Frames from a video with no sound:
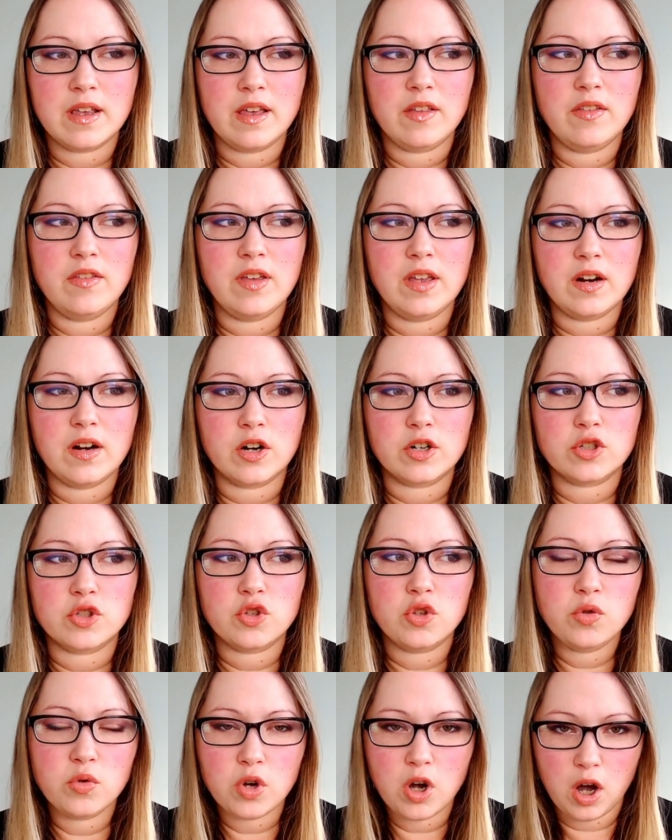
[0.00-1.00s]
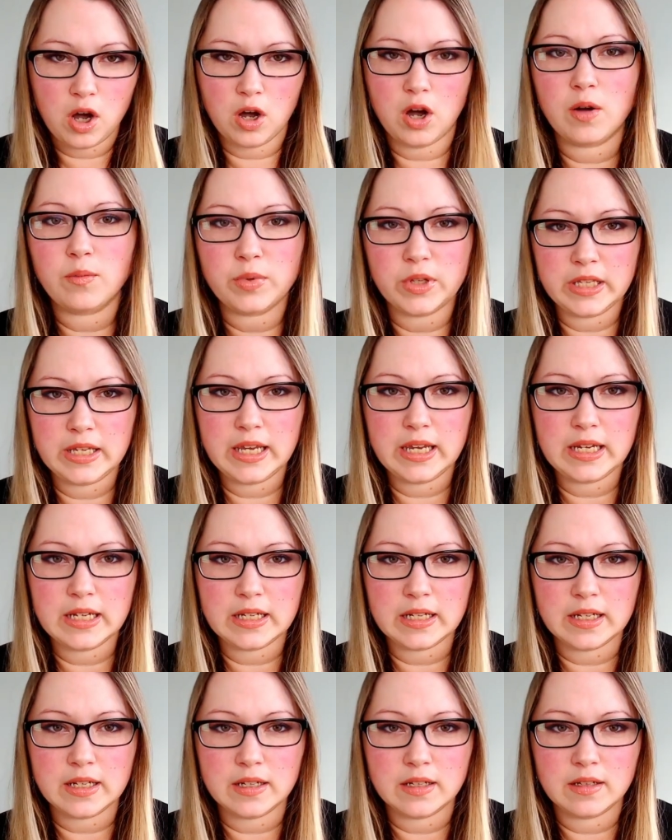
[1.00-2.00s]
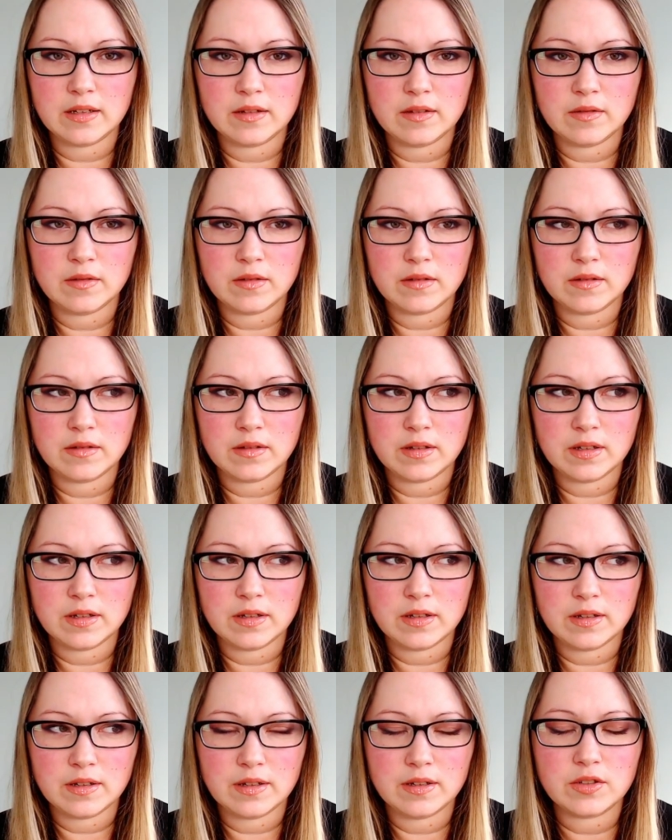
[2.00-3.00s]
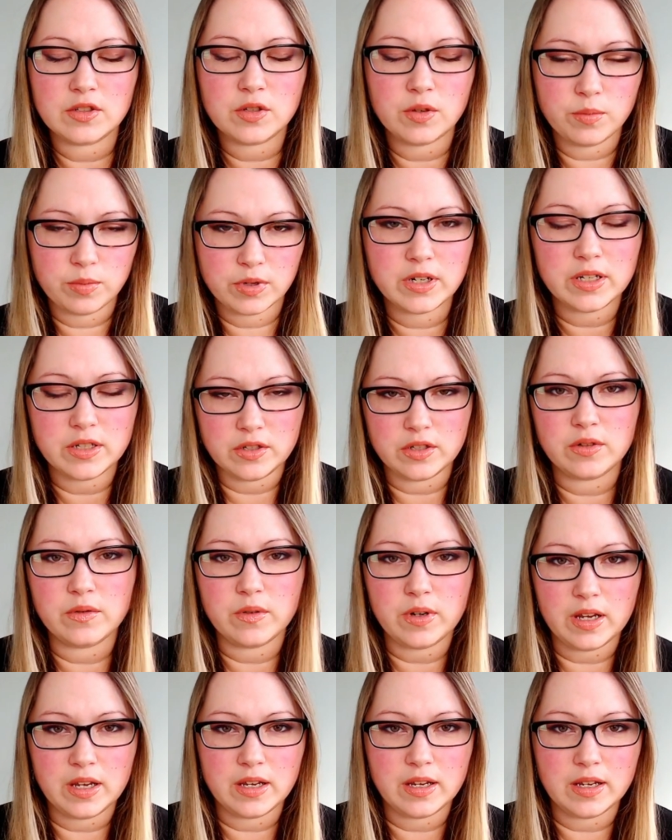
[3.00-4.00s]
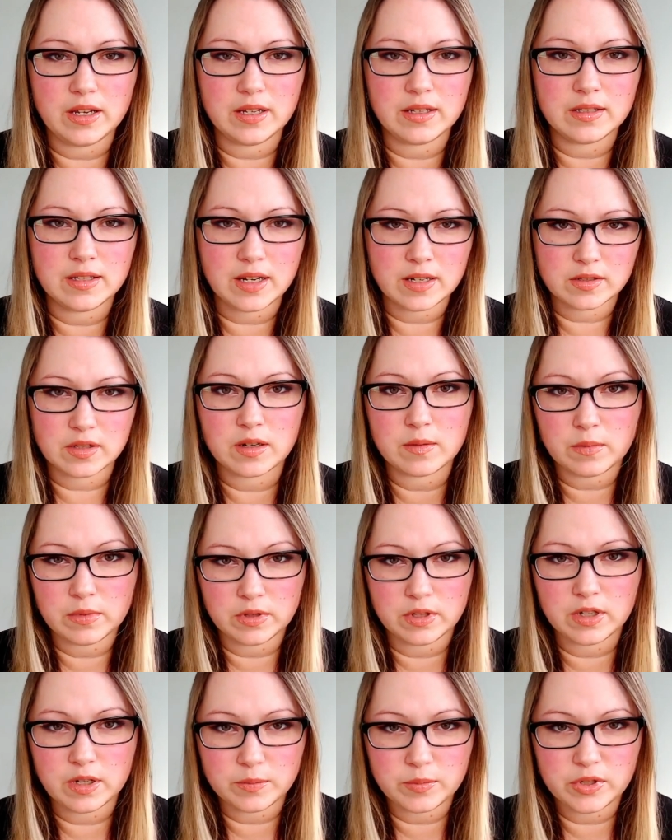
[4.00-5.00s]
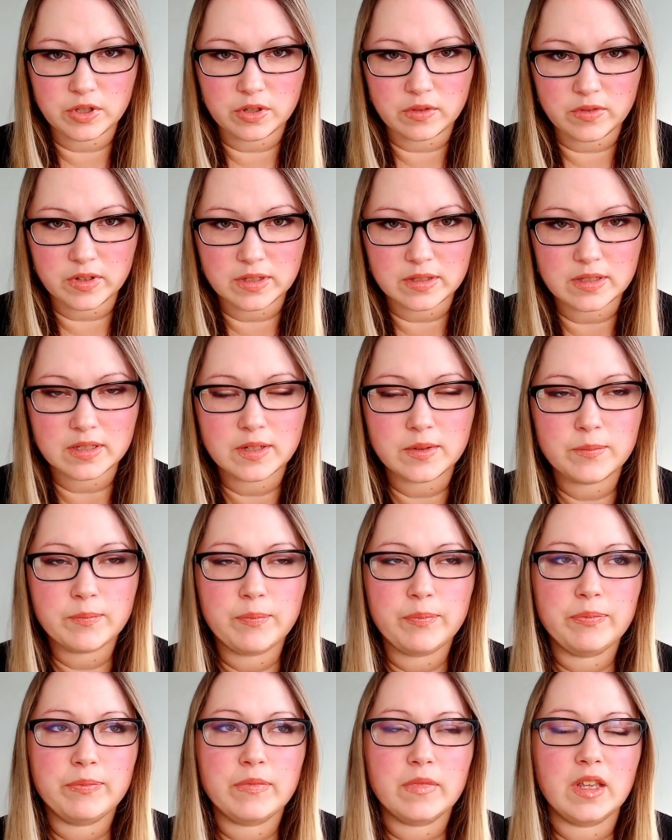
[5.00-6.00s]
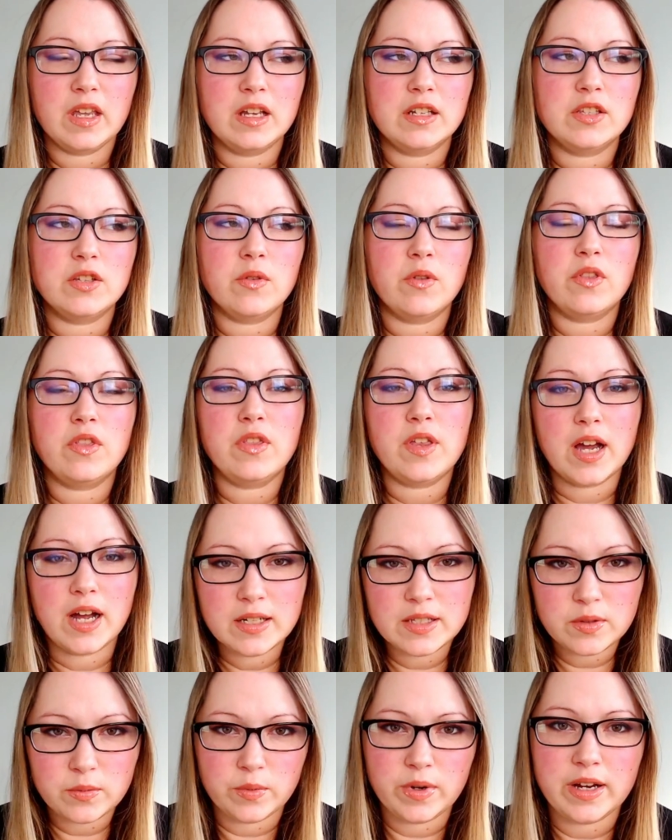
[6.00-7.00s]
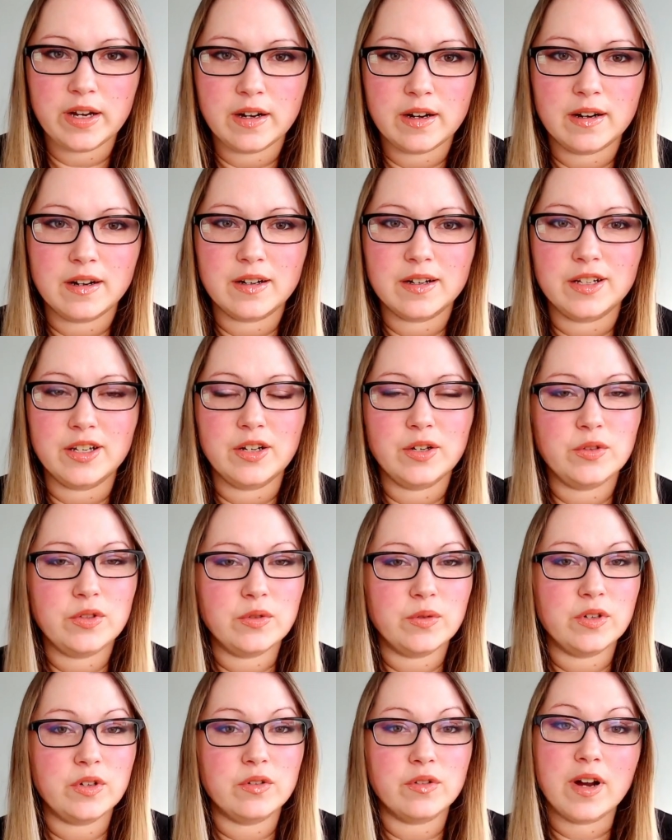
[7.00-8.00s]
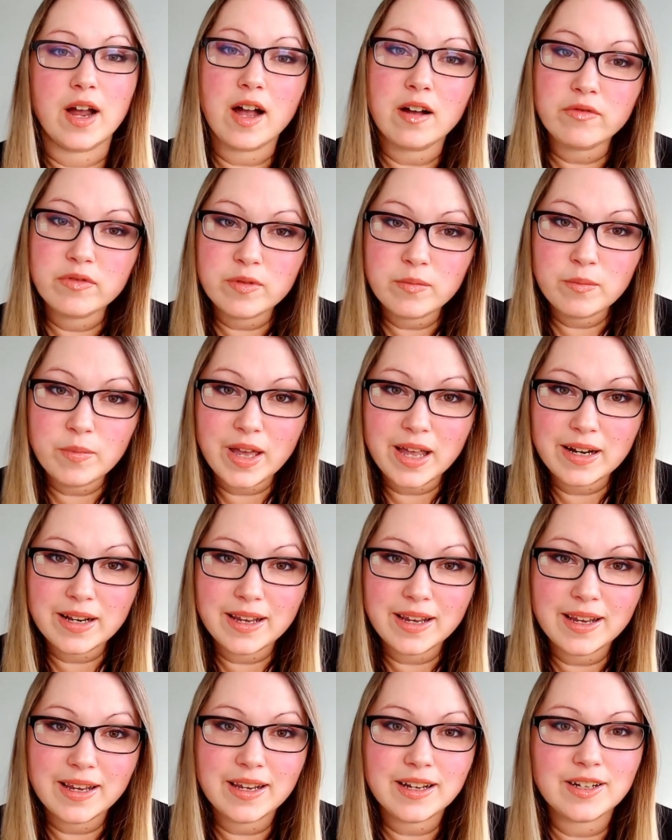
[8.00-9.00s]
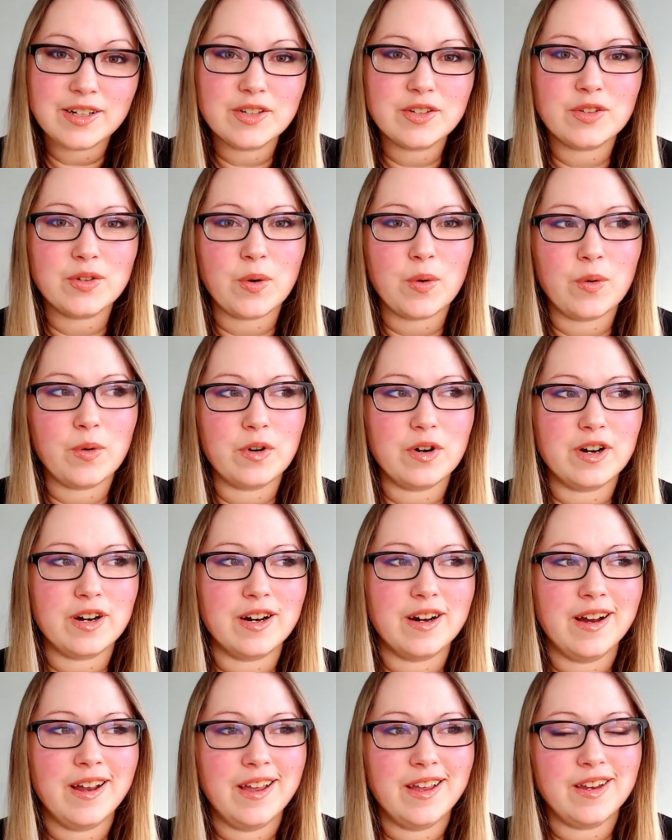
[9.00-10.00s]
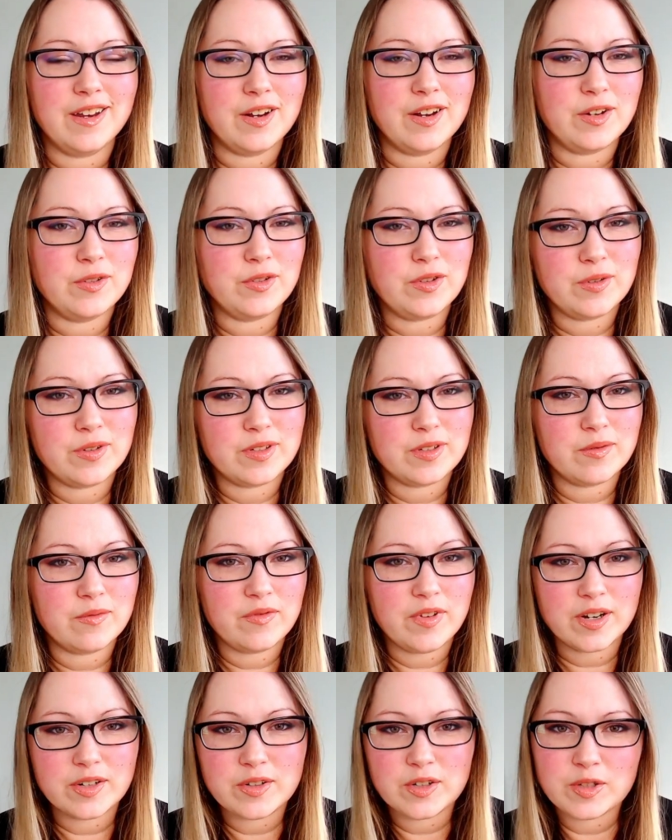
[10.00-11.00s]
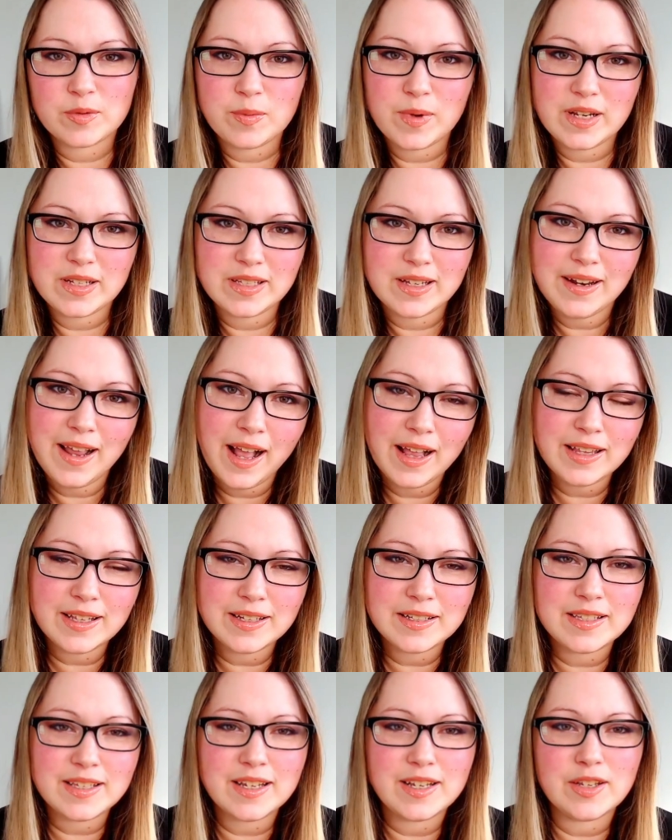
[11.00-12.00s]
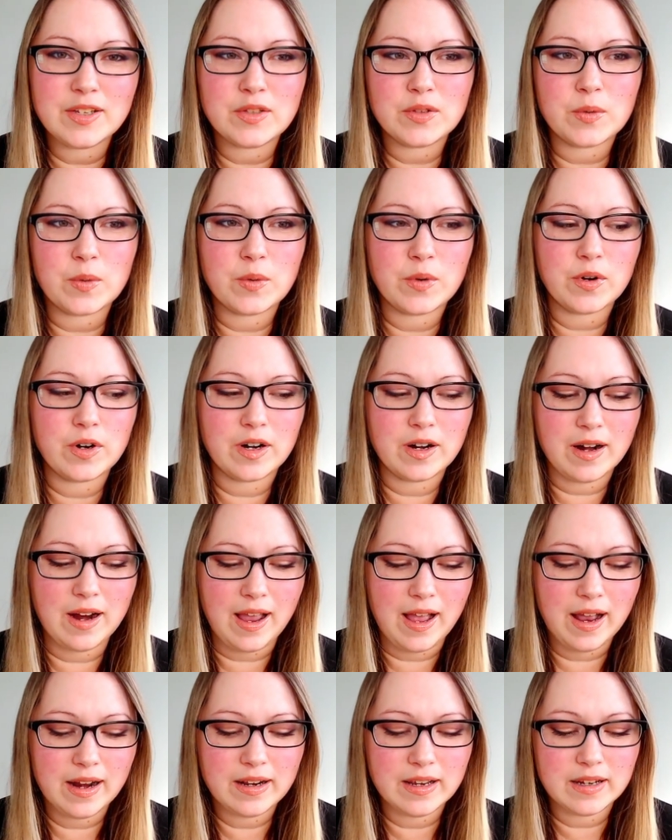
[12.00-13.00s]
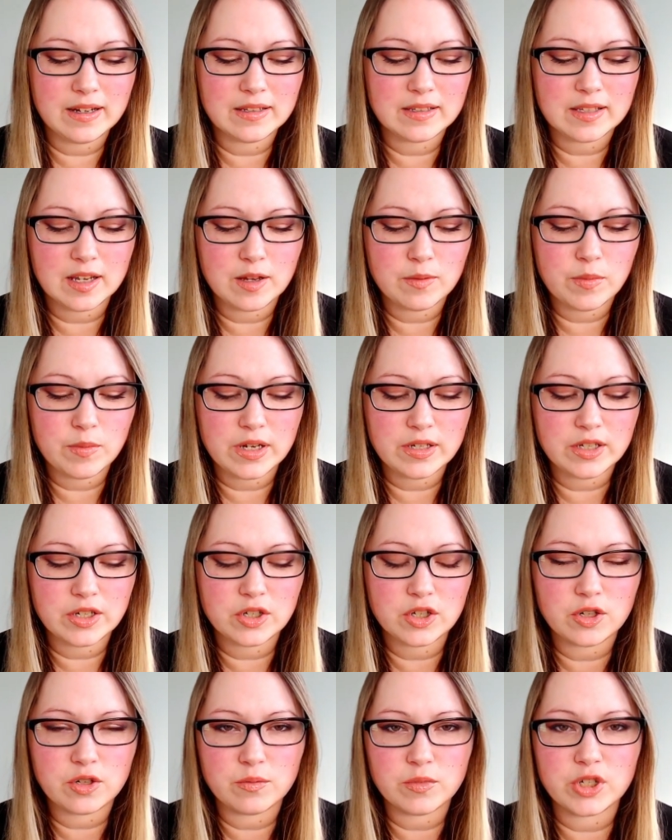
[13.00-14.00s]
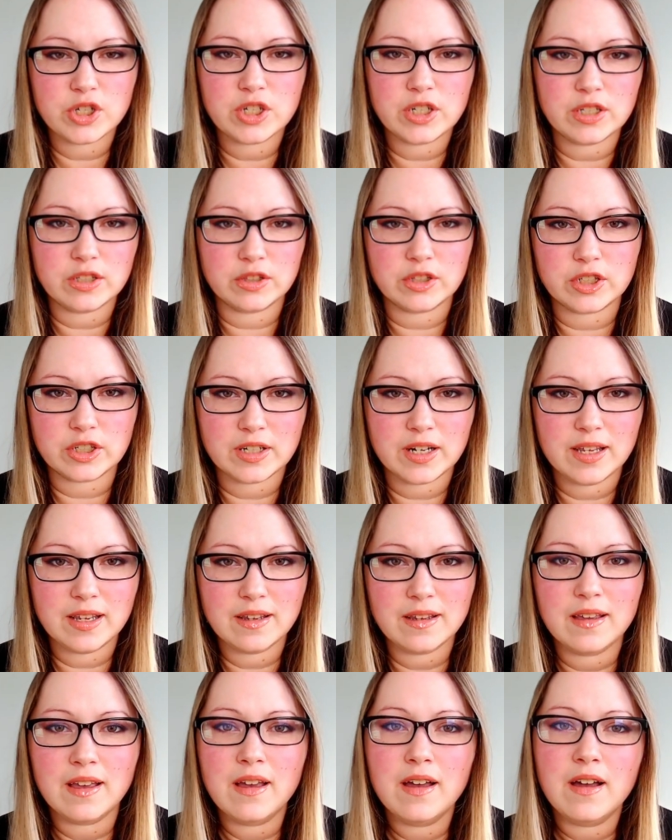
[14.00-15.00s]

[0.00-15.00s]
that are too complicated to put into a taxonomy lookup service. And so that's where, you know, doing graph embeddings, or, you know, doing some vector space analysis, or adding some additional machine learning